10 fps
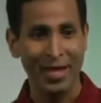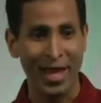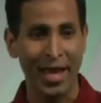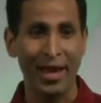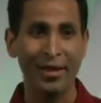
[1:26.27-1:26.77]

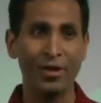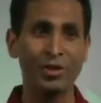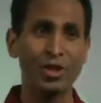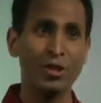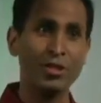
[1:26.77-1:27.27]
And
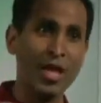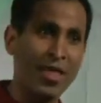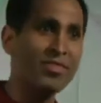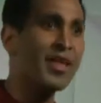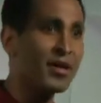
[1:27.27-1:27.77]
there's
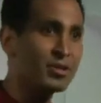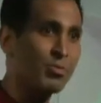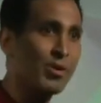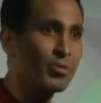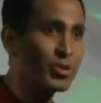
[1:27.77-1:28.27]
10,000
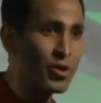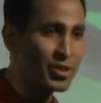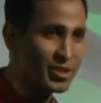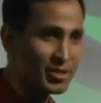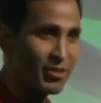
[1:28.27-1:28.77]
people turning
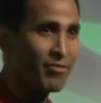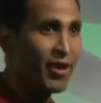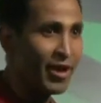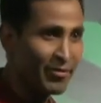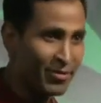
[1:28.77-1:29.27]

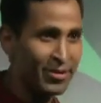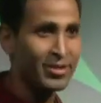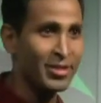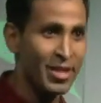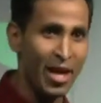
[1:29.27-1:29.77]
65
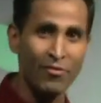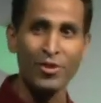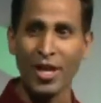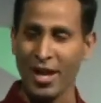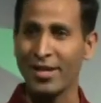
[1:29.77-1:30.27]

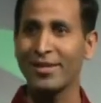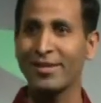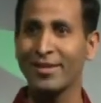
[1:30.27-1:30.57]
every day.